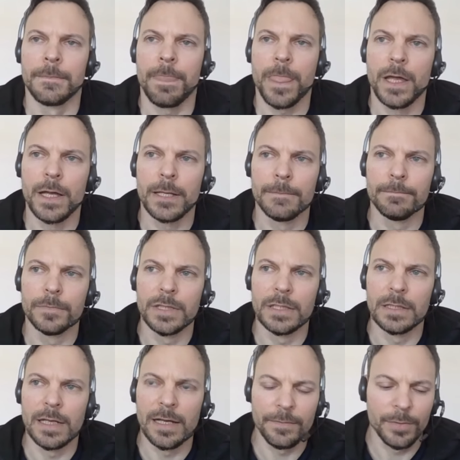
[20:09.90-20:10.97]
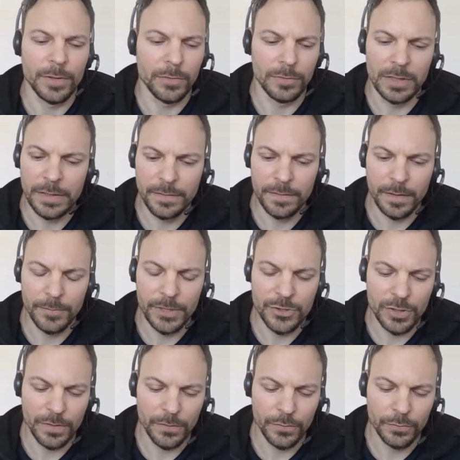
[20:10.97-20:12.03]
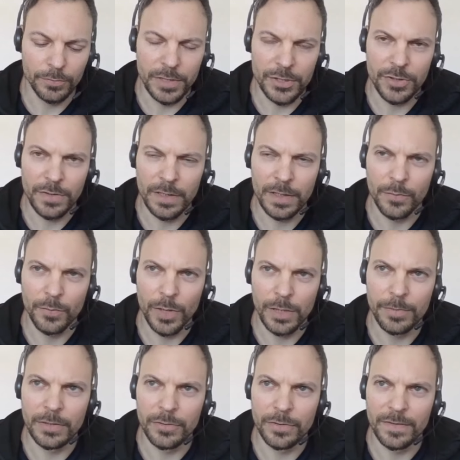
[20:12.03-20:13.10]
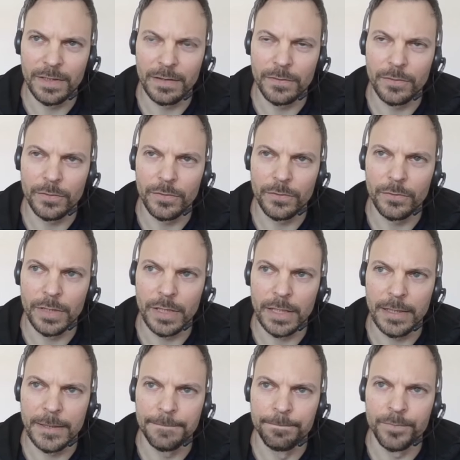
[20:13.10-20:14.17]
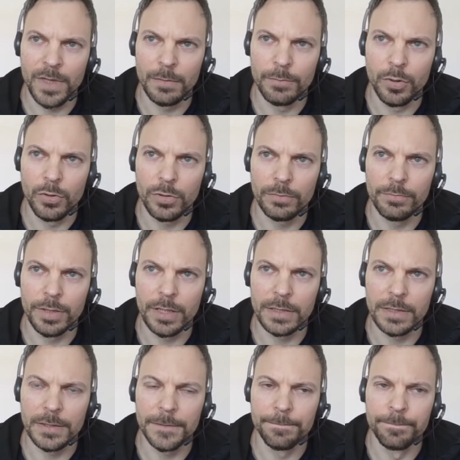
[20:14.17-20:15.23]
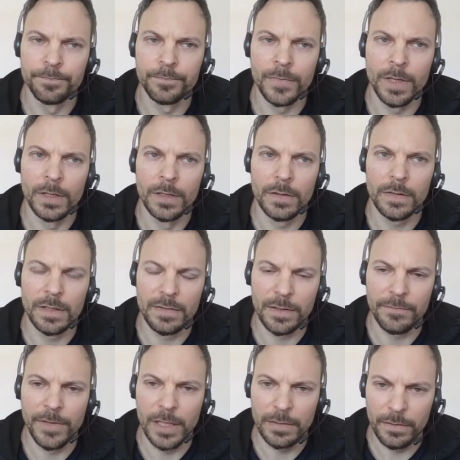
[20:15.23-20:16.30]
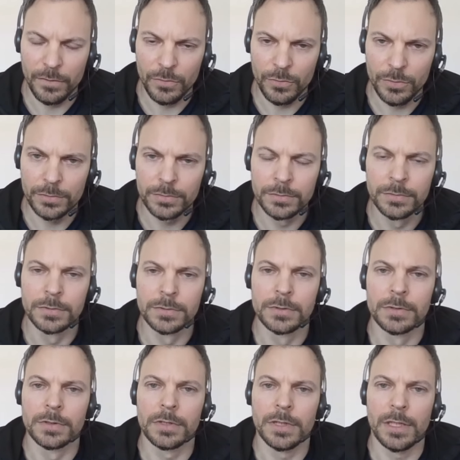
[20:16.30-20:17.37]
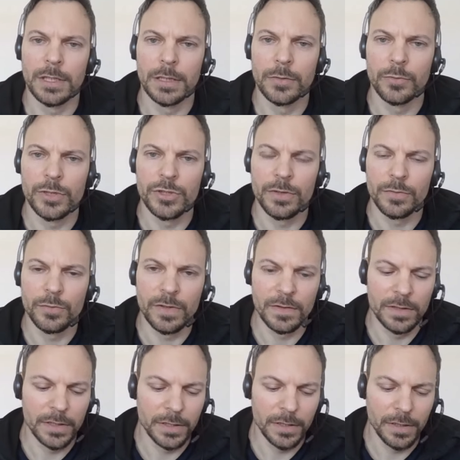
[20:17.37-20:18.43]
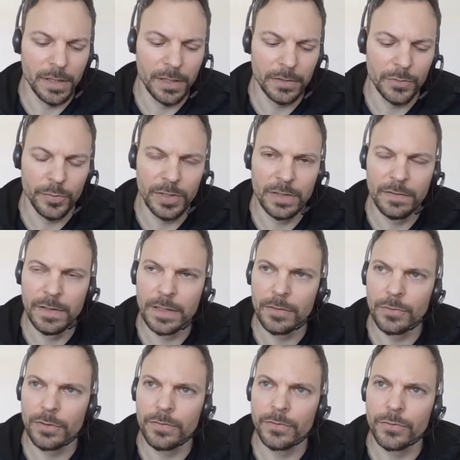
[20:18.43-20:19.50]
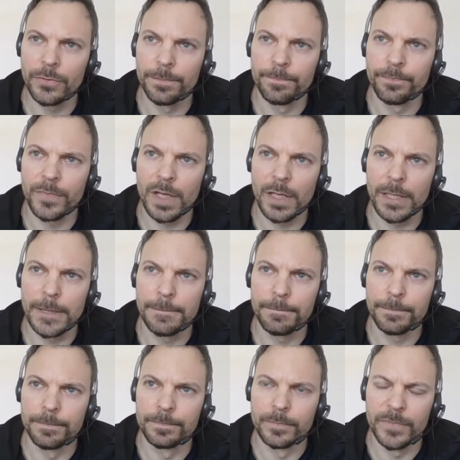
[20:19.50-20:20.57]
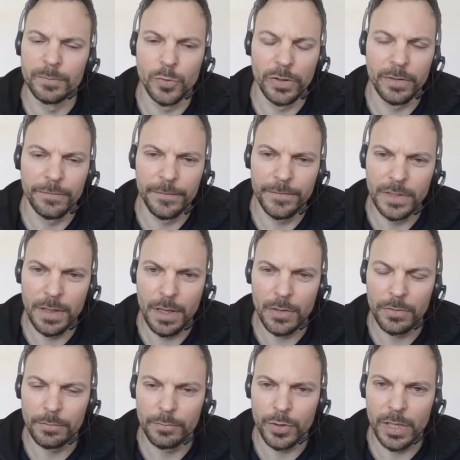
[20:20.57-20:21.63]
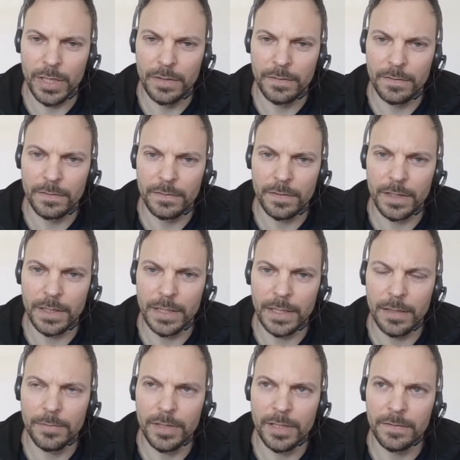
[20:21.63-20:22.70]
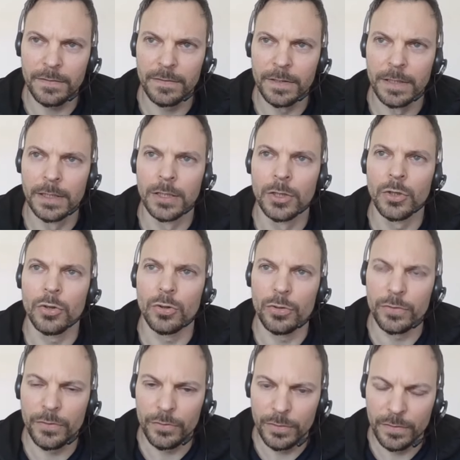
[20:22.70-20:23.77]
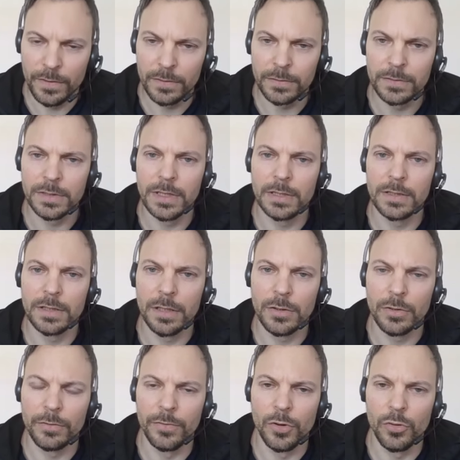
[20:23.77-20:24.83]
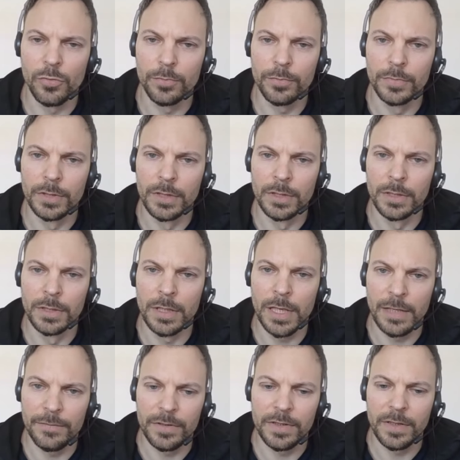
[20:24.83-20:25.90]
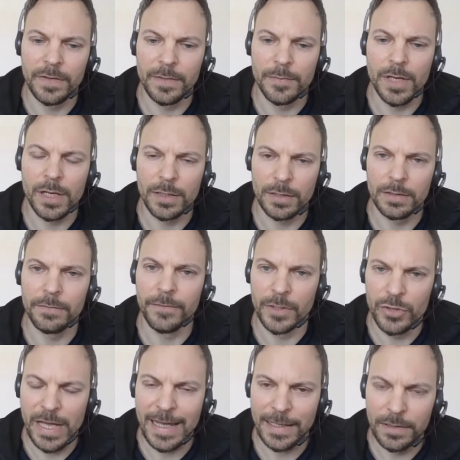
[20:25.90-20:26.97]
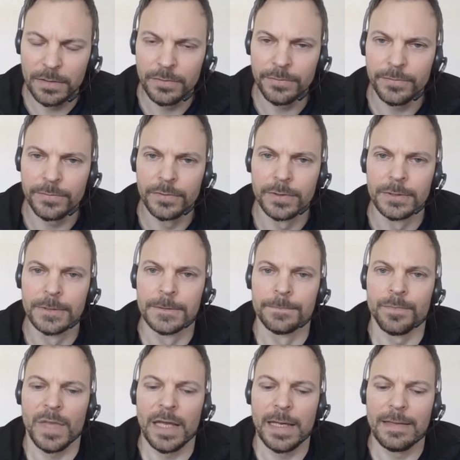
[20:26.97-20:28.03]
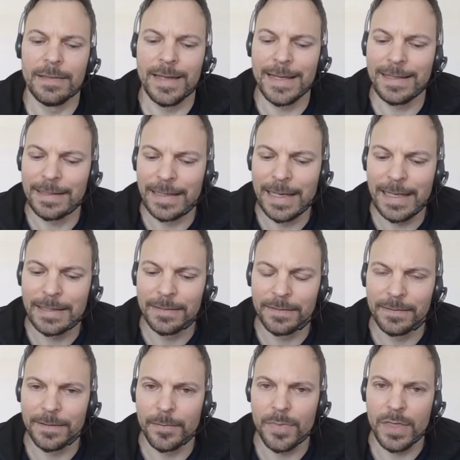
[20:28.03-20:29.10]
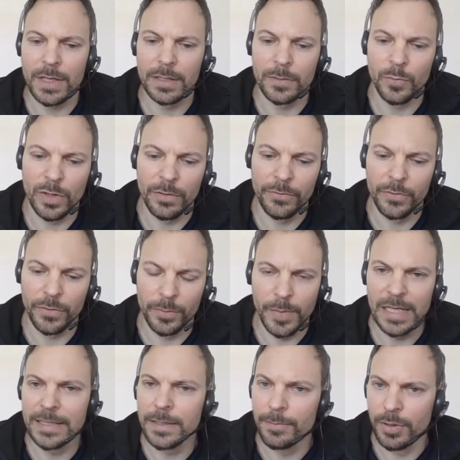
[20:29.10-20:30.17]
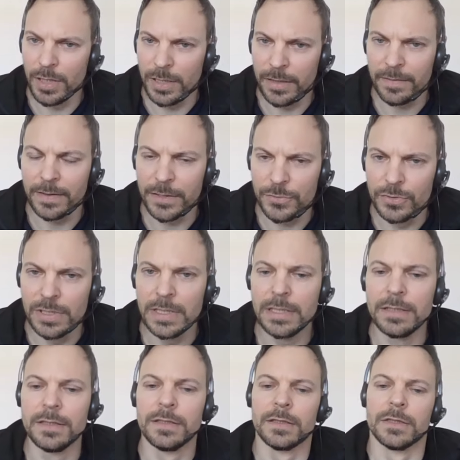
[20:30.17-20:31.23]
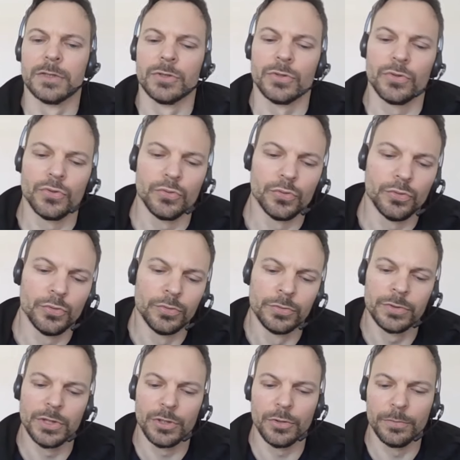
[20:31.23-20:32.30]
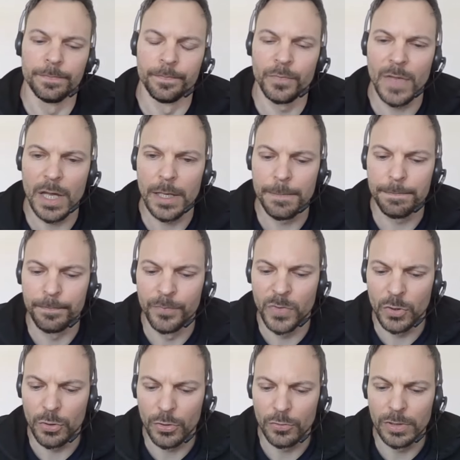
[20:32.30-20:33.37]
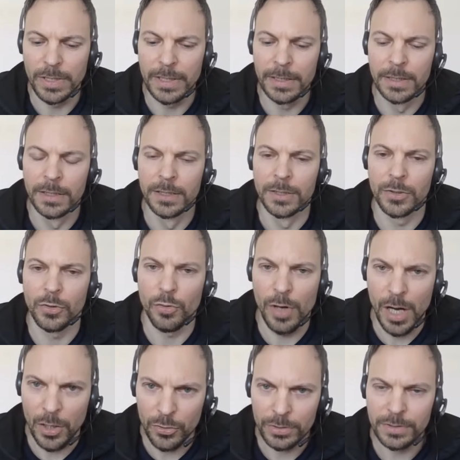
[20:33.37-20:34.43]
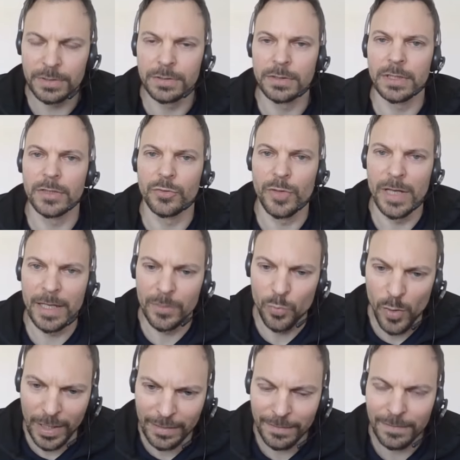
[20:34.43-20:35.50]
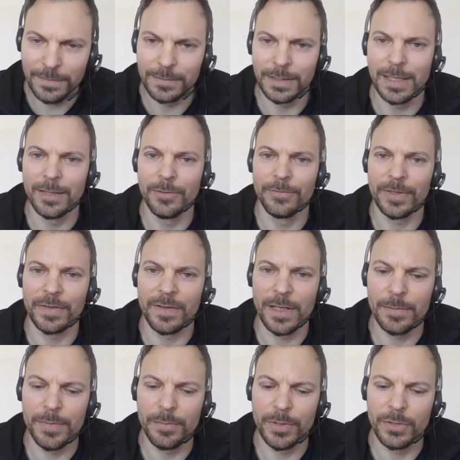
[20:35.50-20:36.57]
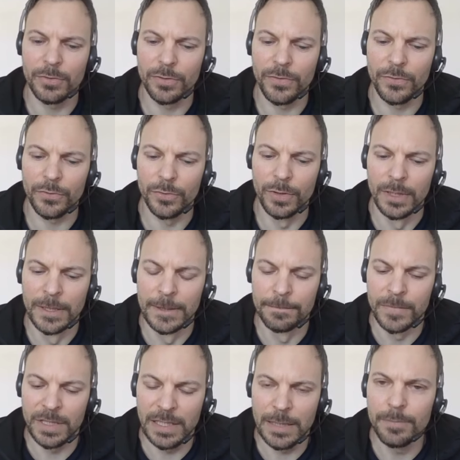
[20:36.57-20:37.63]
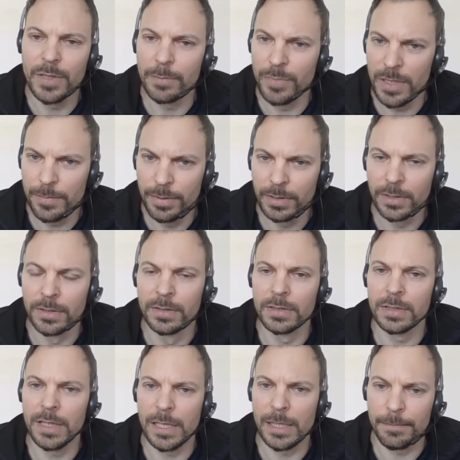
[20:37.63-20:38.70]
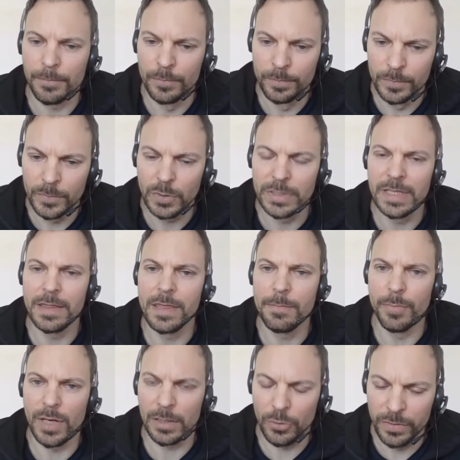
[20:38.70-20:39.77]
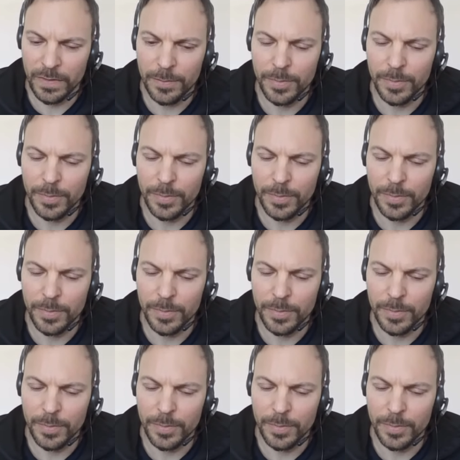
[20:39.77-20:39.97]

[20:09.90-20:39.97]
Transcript: Um, and last but not least, I mean, just to mention that as well, because that is also a important partner, that is Advanced Store. Uh, we just recently uh, tweeted that also. Um, more than fifty thousand brands in their database, also in the digital out-of-home advertising market, very active. And that, again, is something, one of those multipliers that you need to, you know, um, not only go out, create once a kind of excitement, but also keeping people um, in the on the